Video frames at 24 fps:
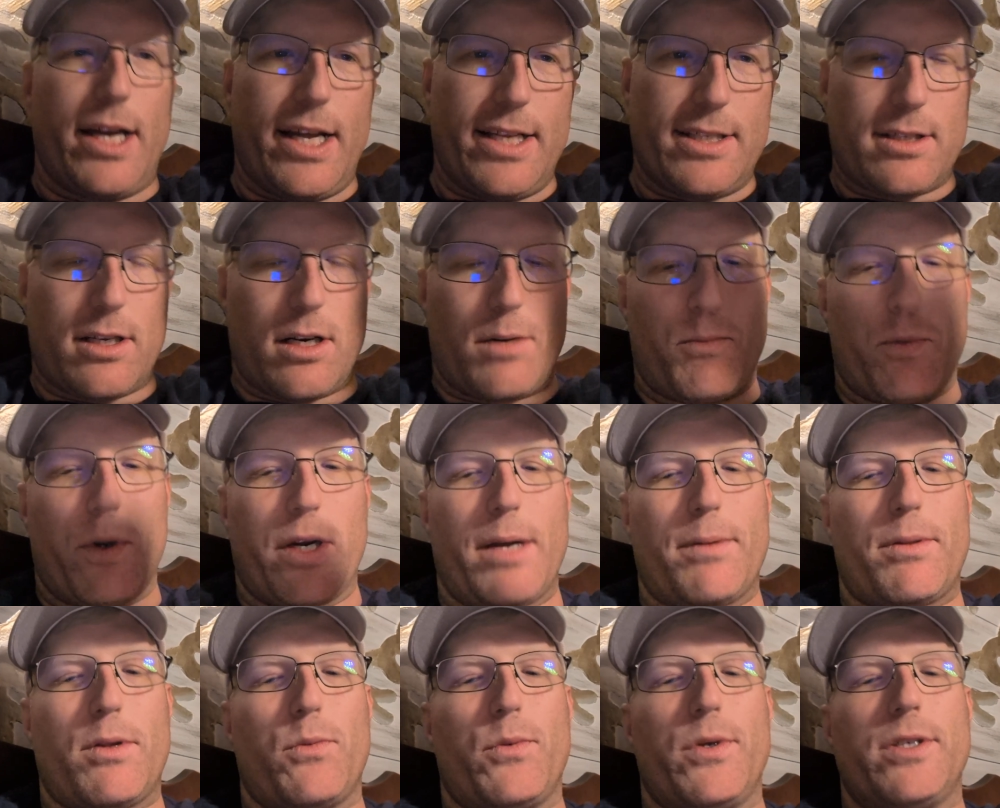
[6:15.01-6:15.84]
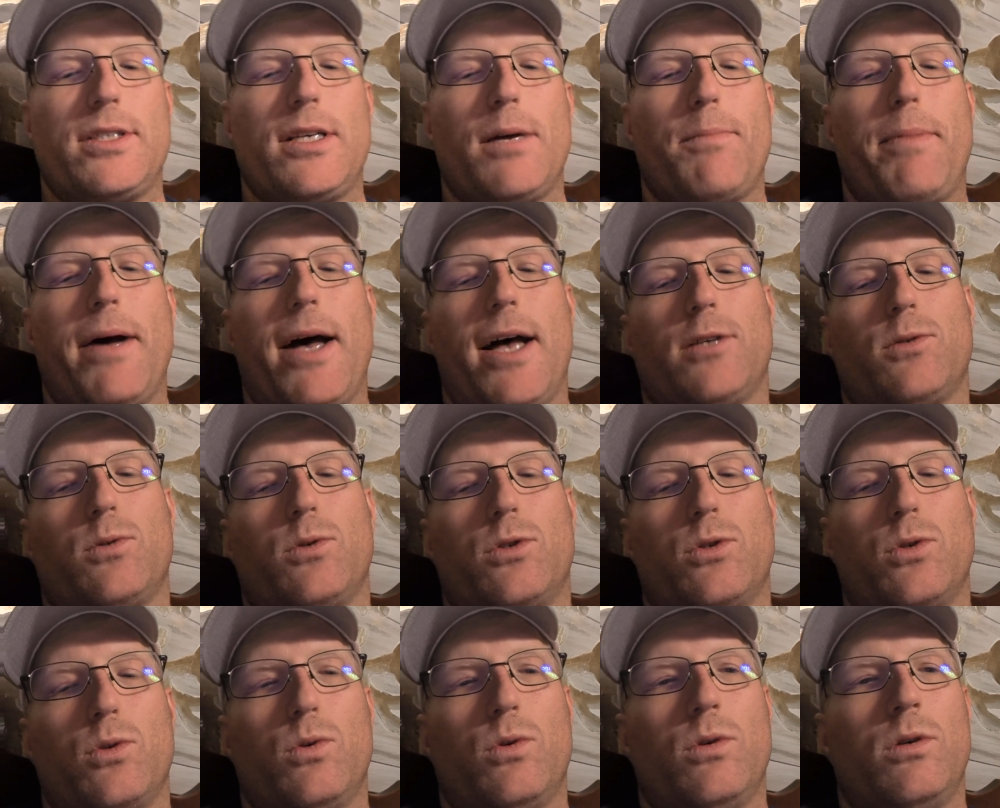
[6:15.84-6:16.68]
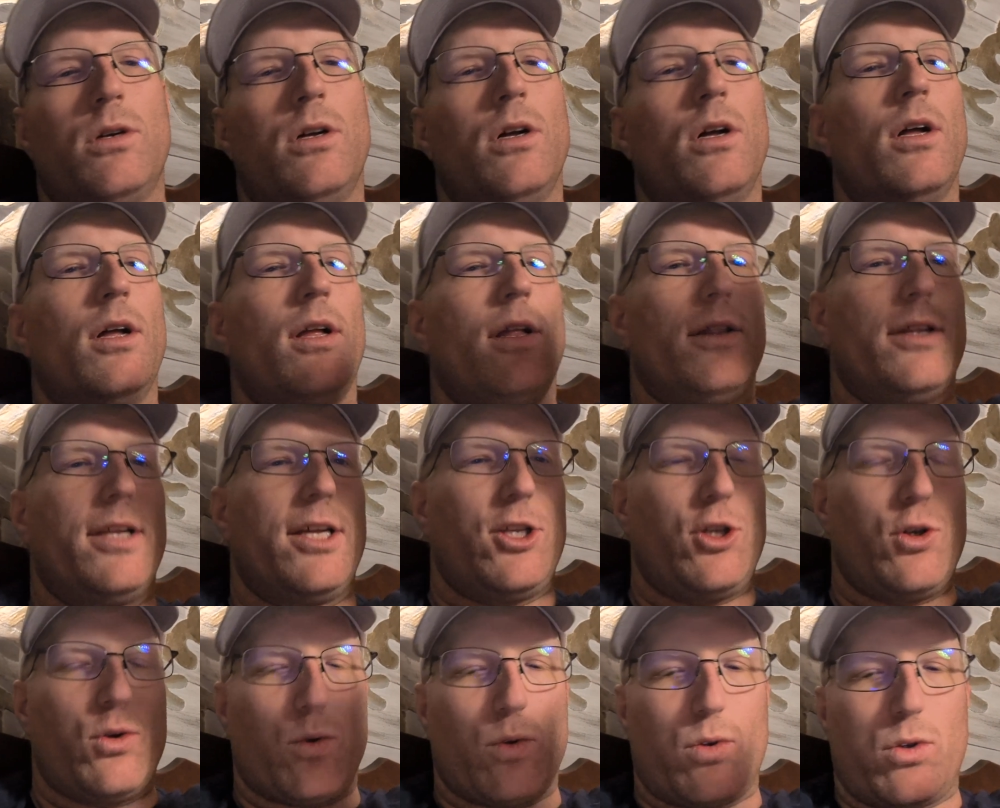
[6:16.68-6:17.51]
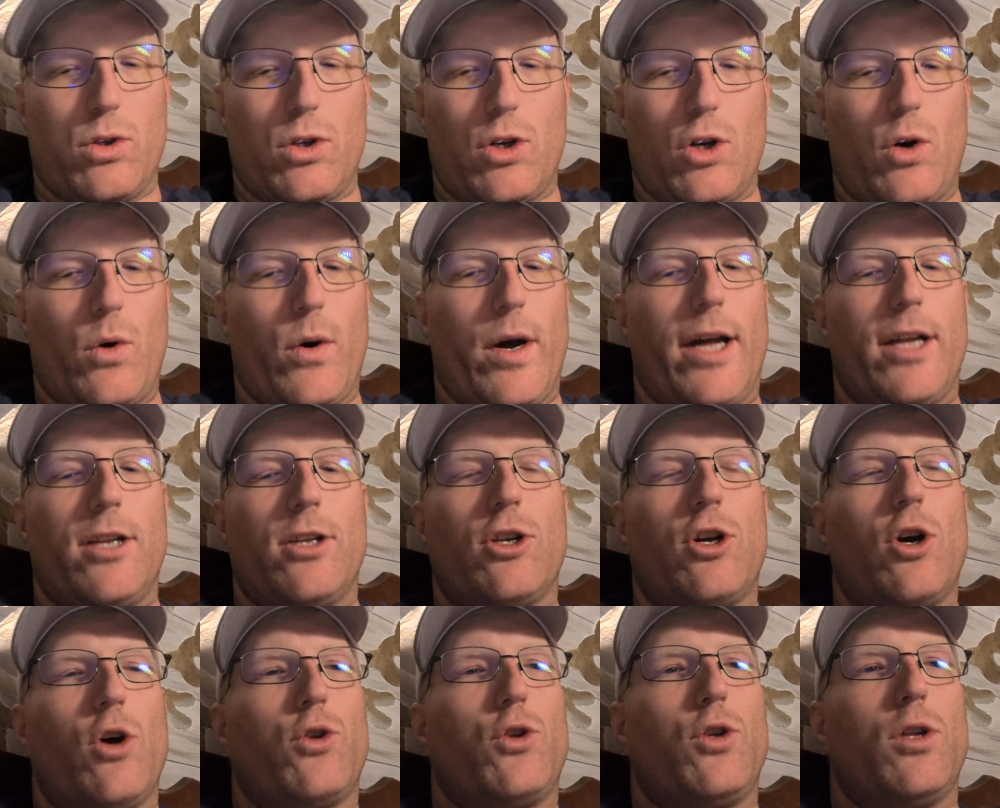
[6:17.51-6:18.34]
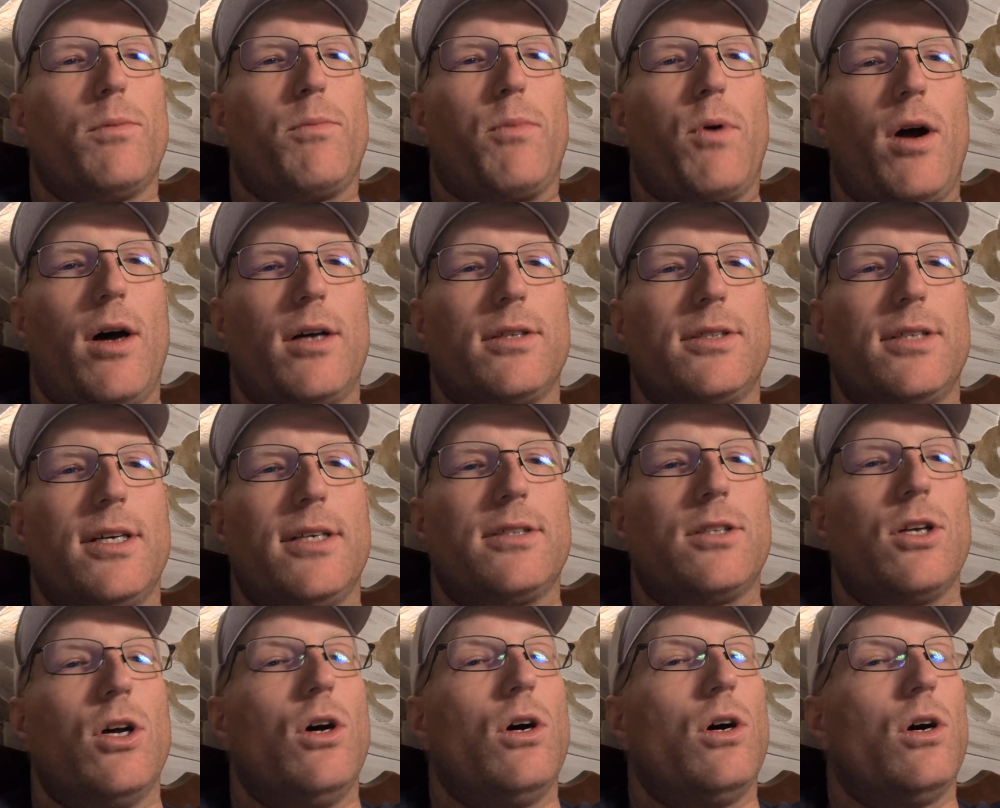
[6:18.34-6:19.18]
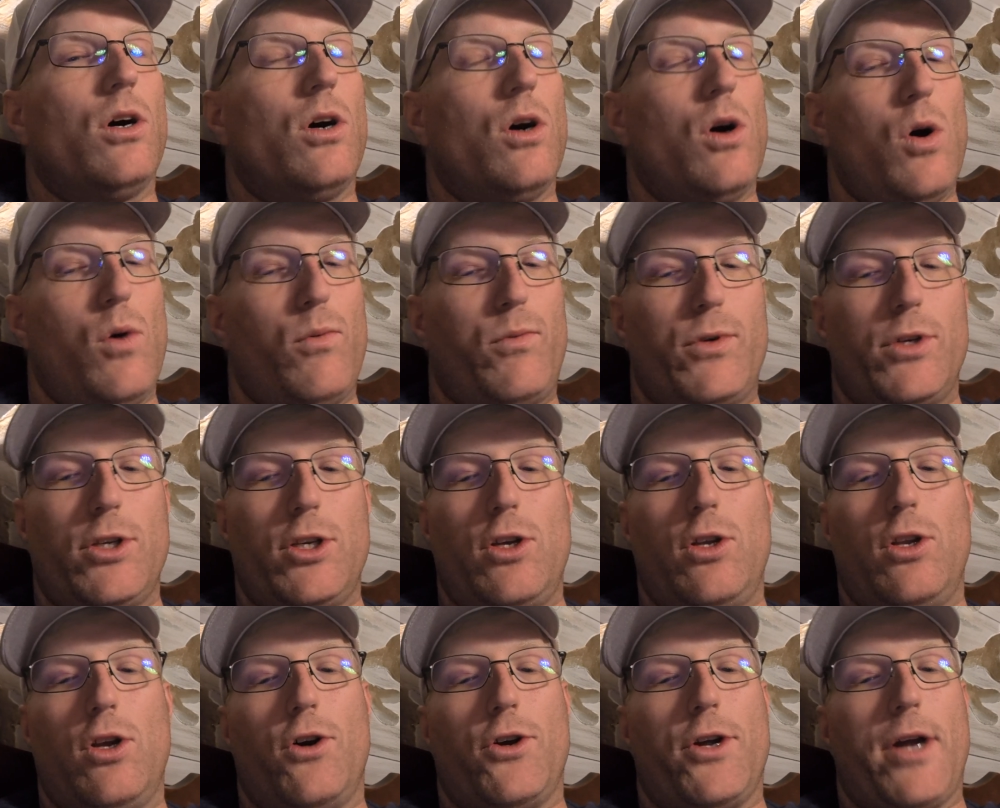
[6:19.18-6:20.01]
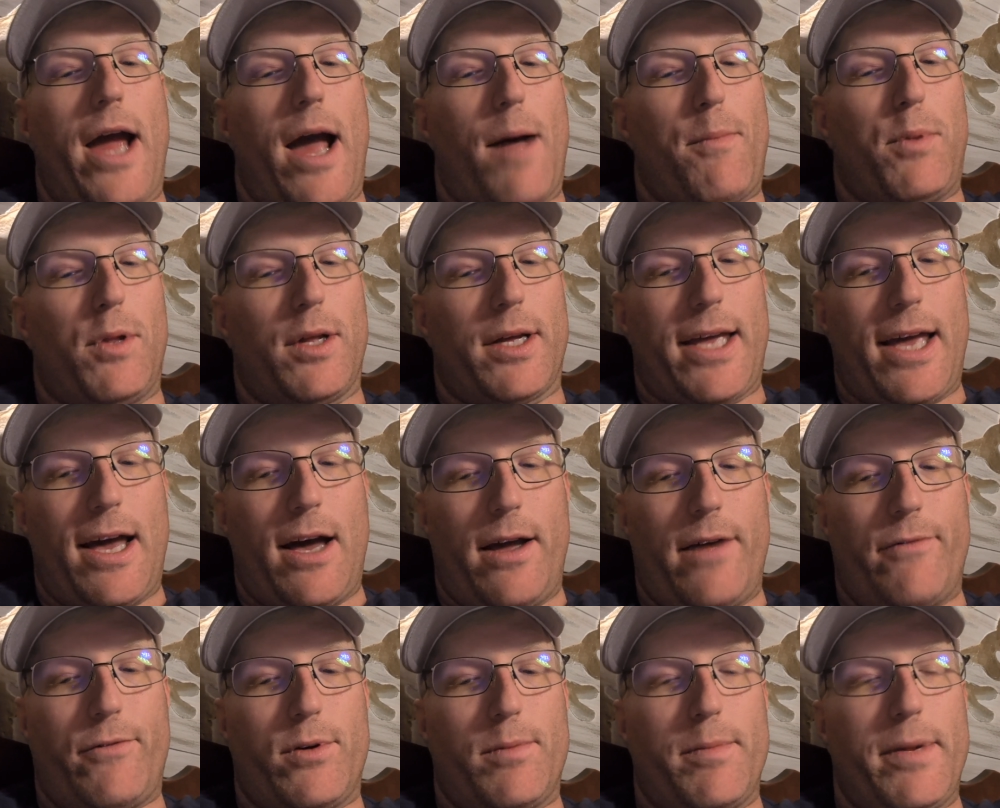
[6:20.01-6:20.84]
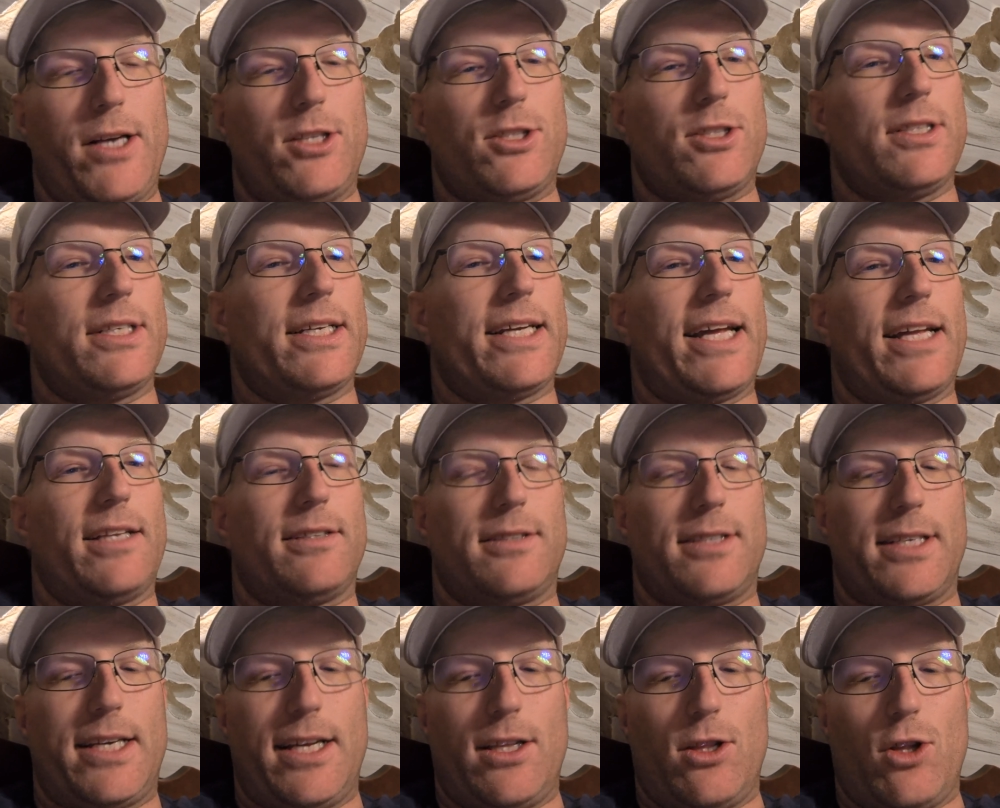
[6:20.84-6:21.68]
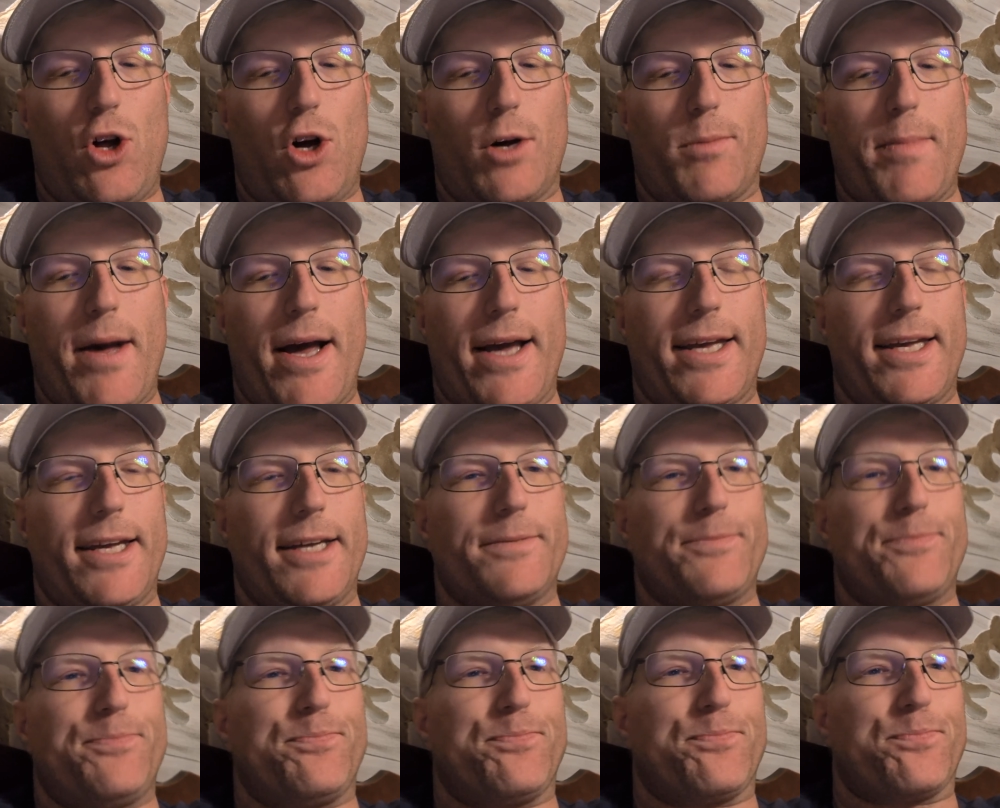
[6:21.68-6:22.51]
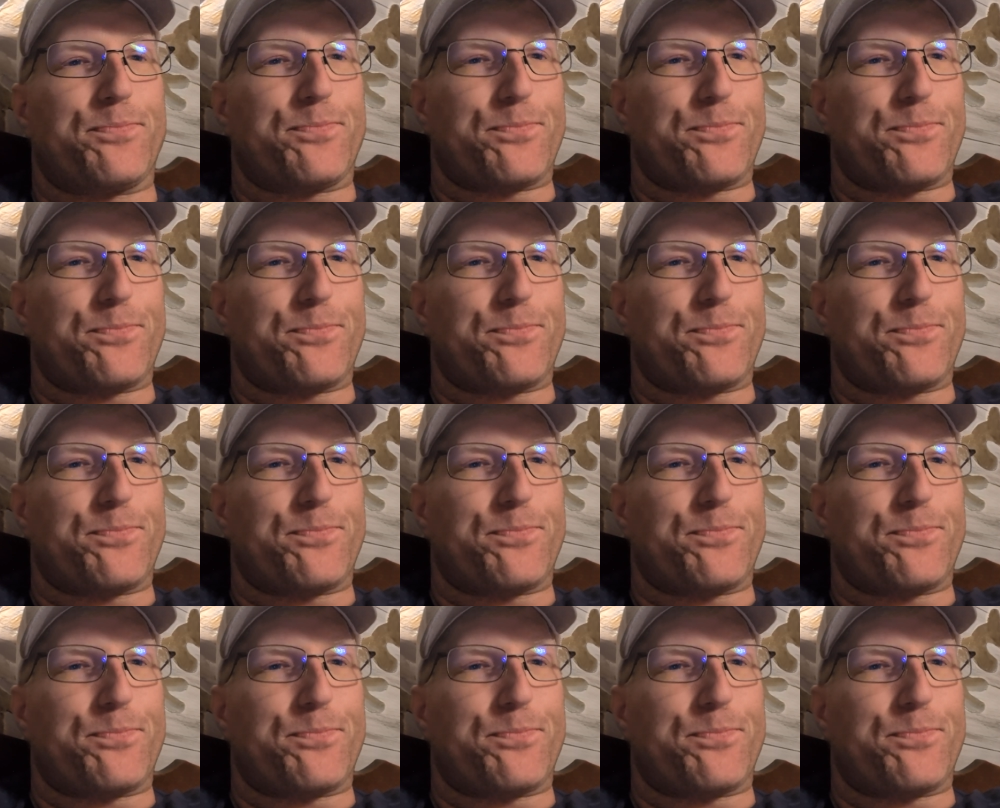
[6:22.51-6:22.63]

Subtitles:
It's going to bring up the reset password tool. Then you'll go ahead and go through the process. Hopefully you know your Apple account information to get logged back in,